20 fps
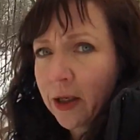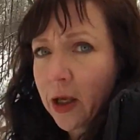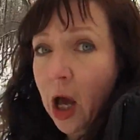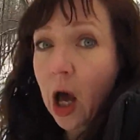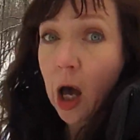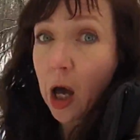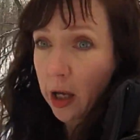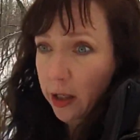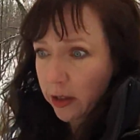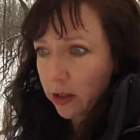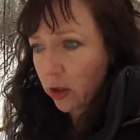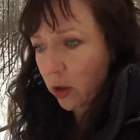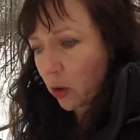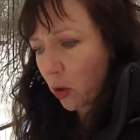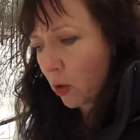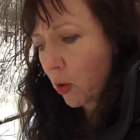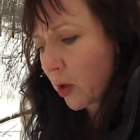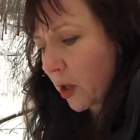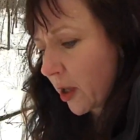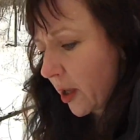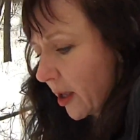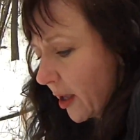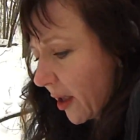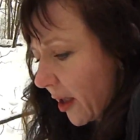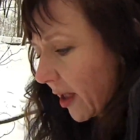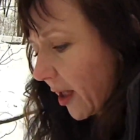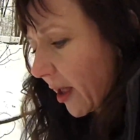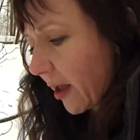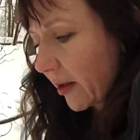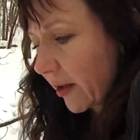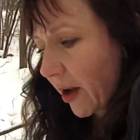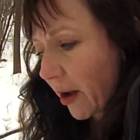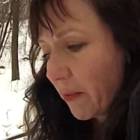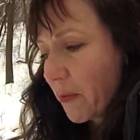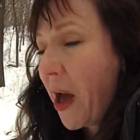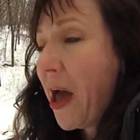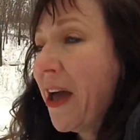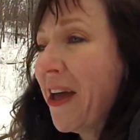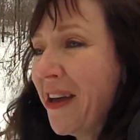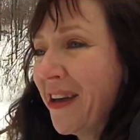I do. And
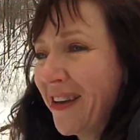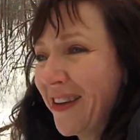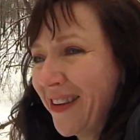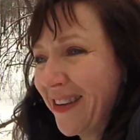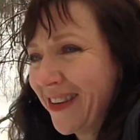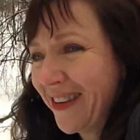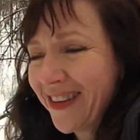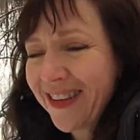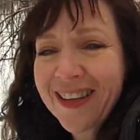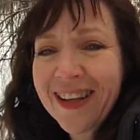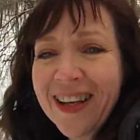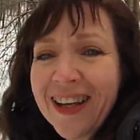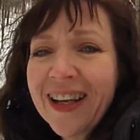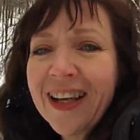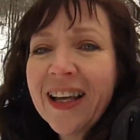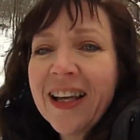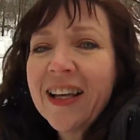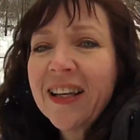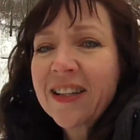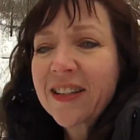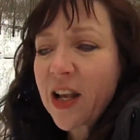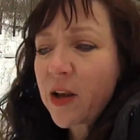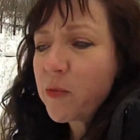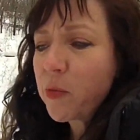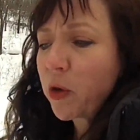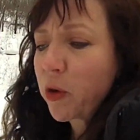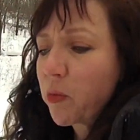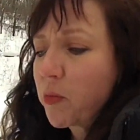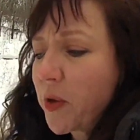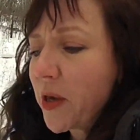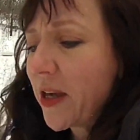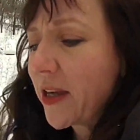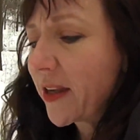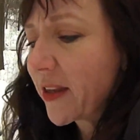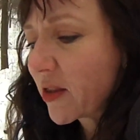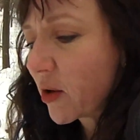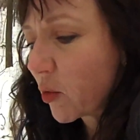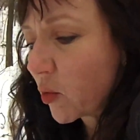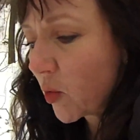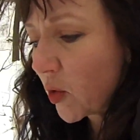same with being
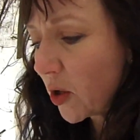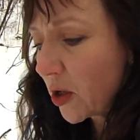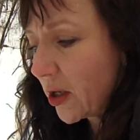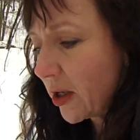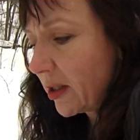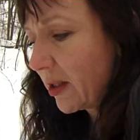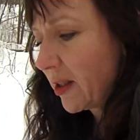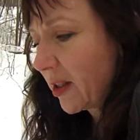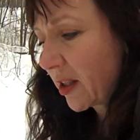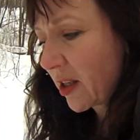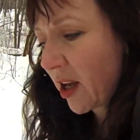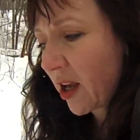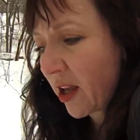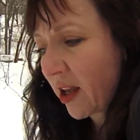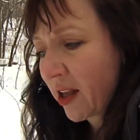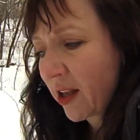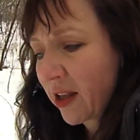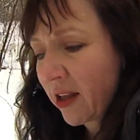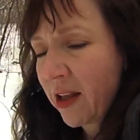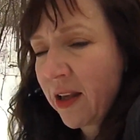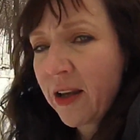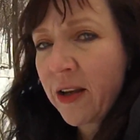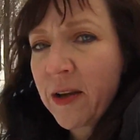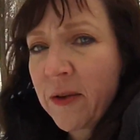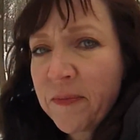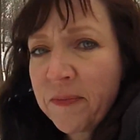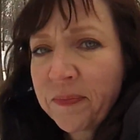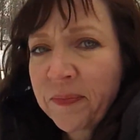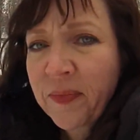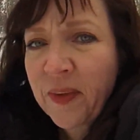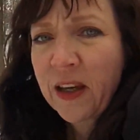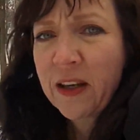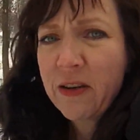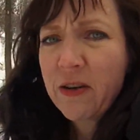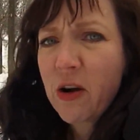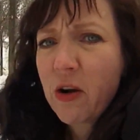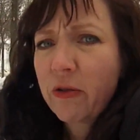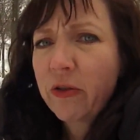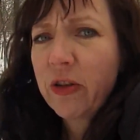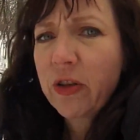in the woods. I don't
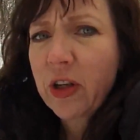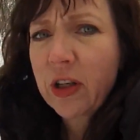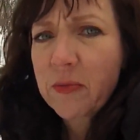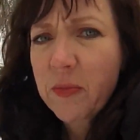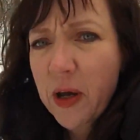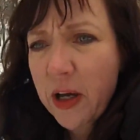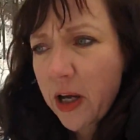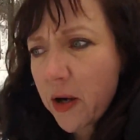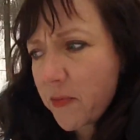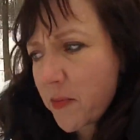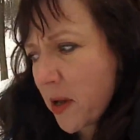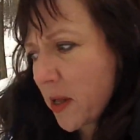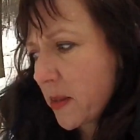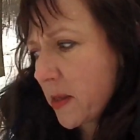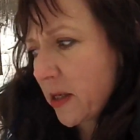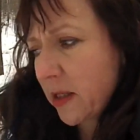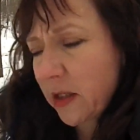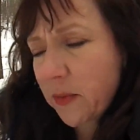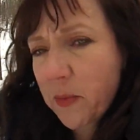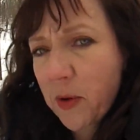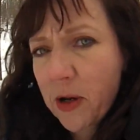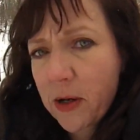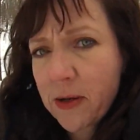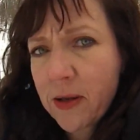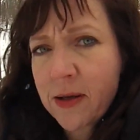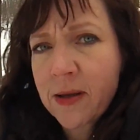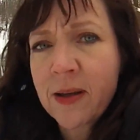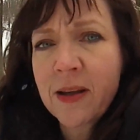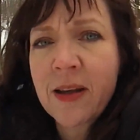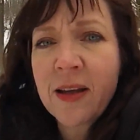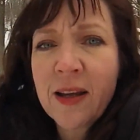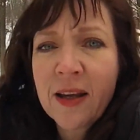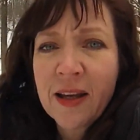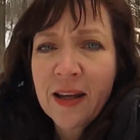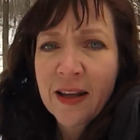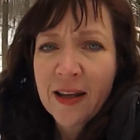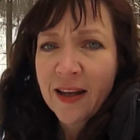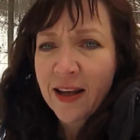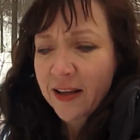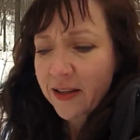know if you can pick up on this, but
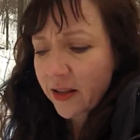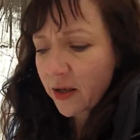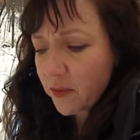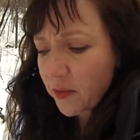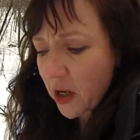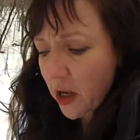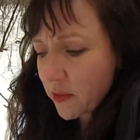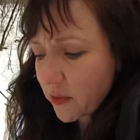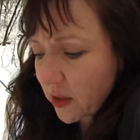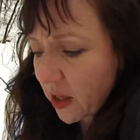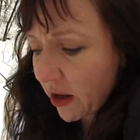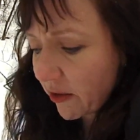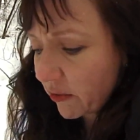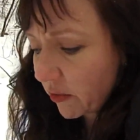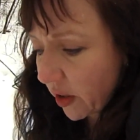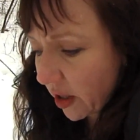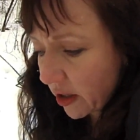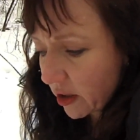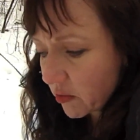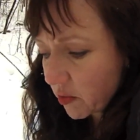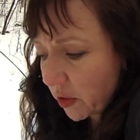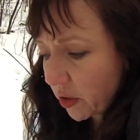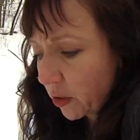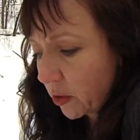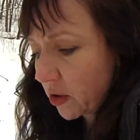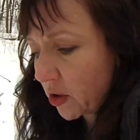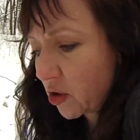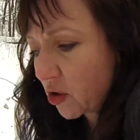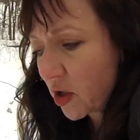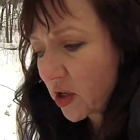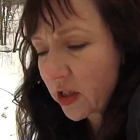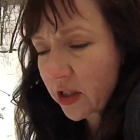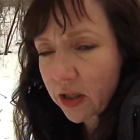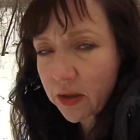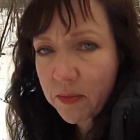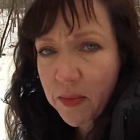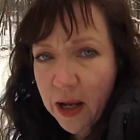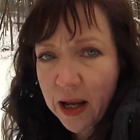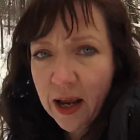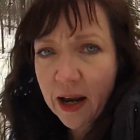I sometimes have like blue streaks
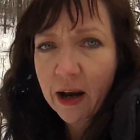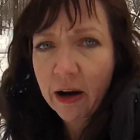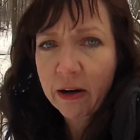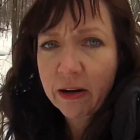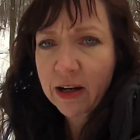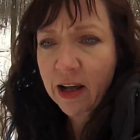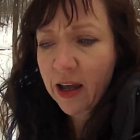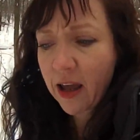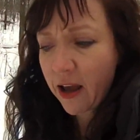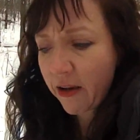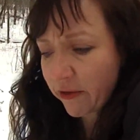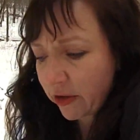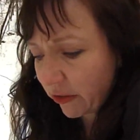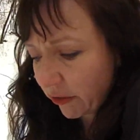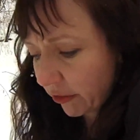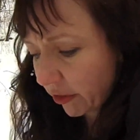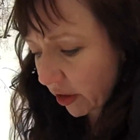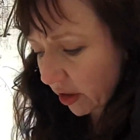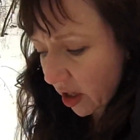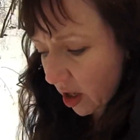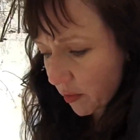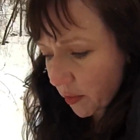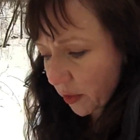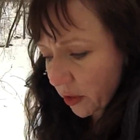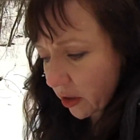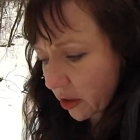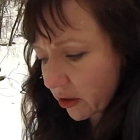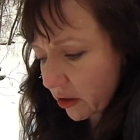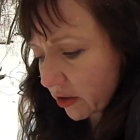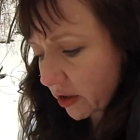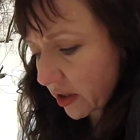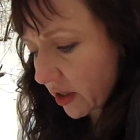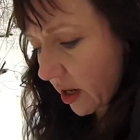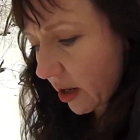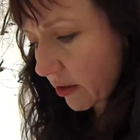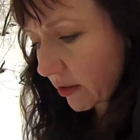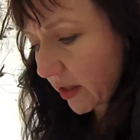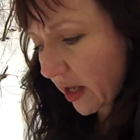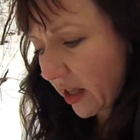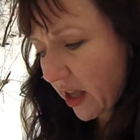in my hair, and I haven't for a couple years
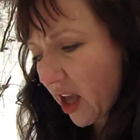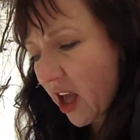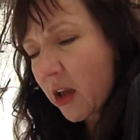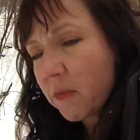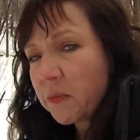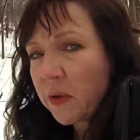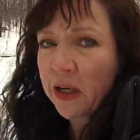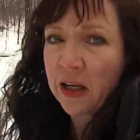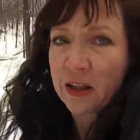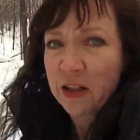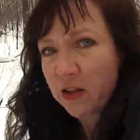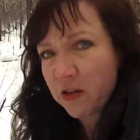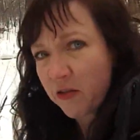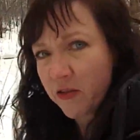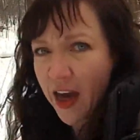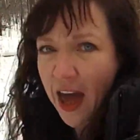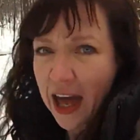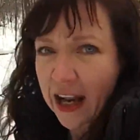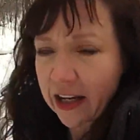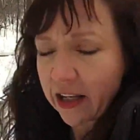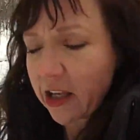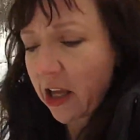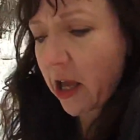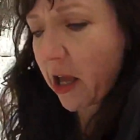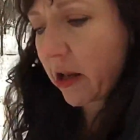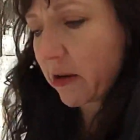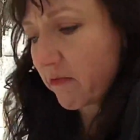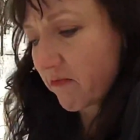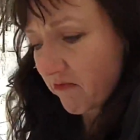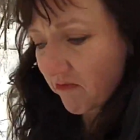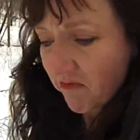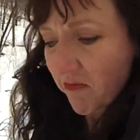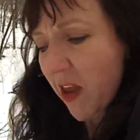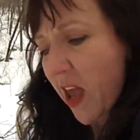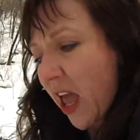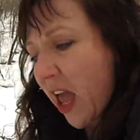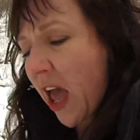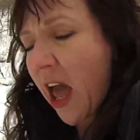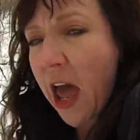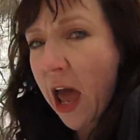now. I was like, I'm gonna do that again.
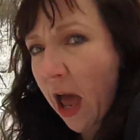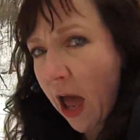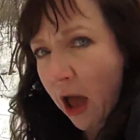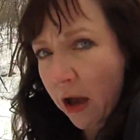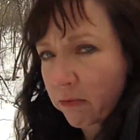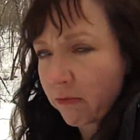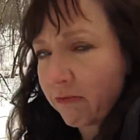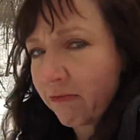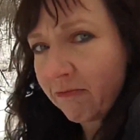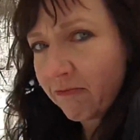Yeah.